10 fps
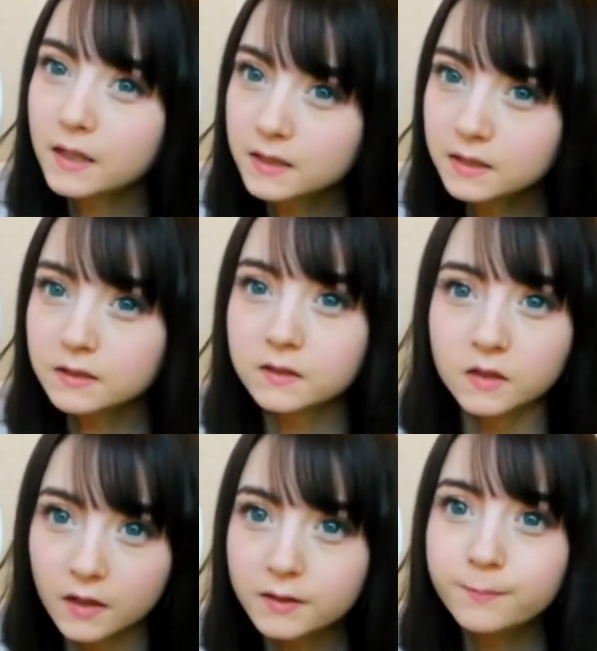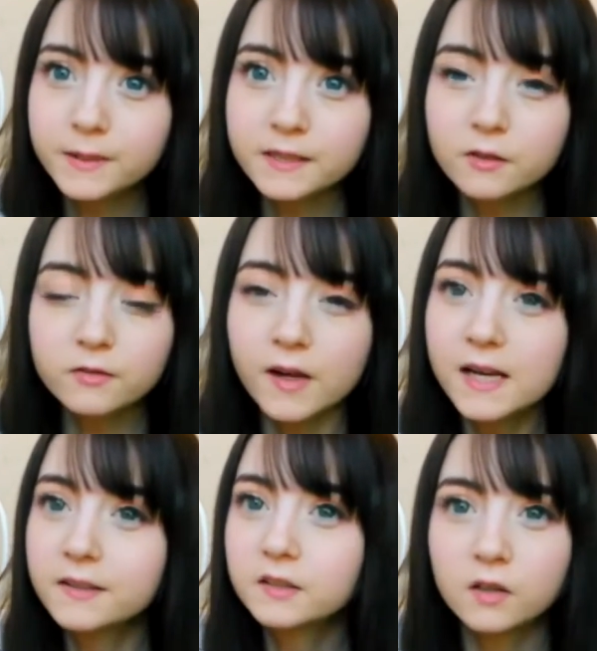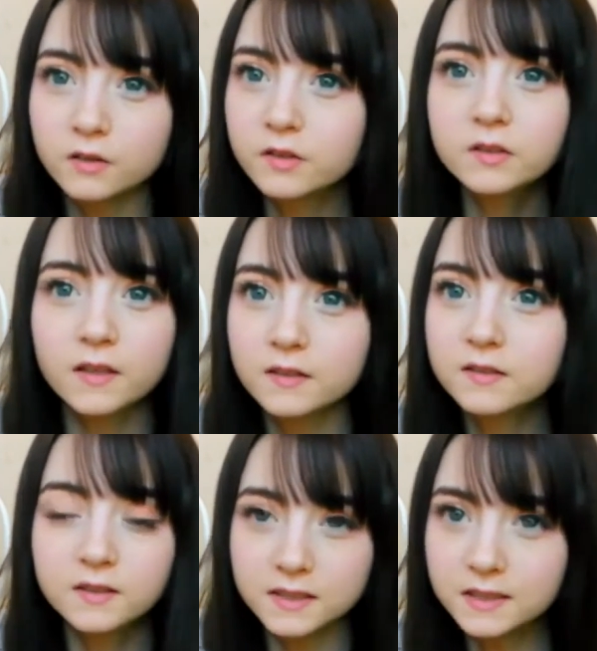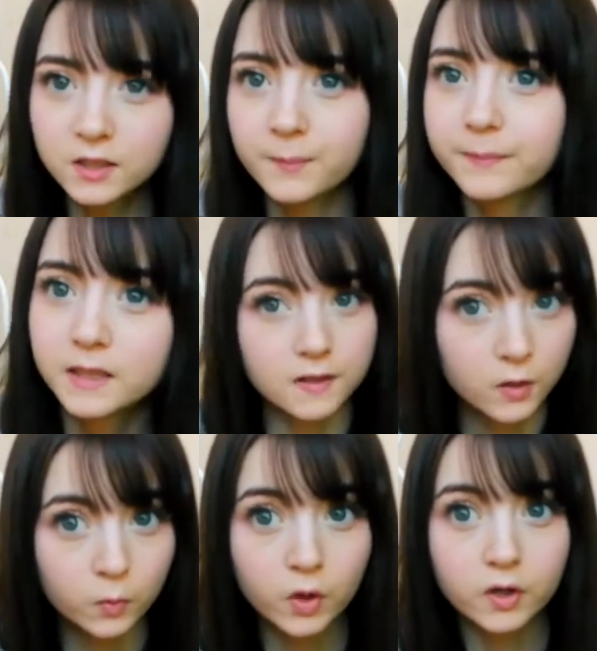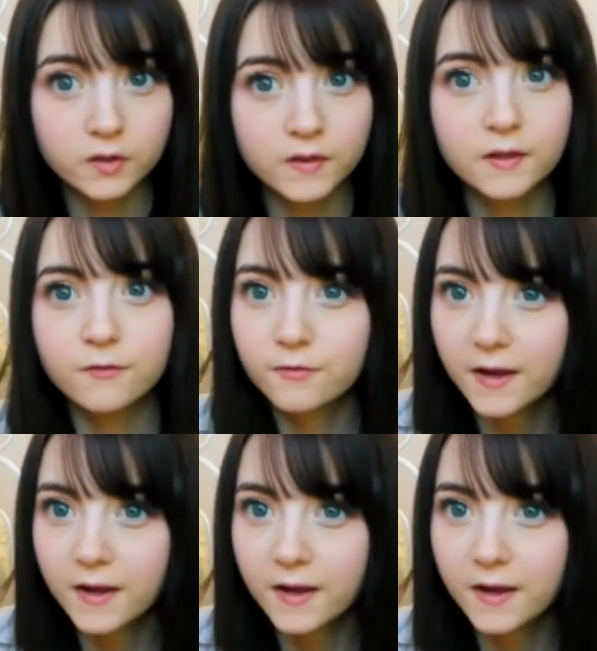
Manaki is not a pedophile, and he also doesn't cheat on me. He works in a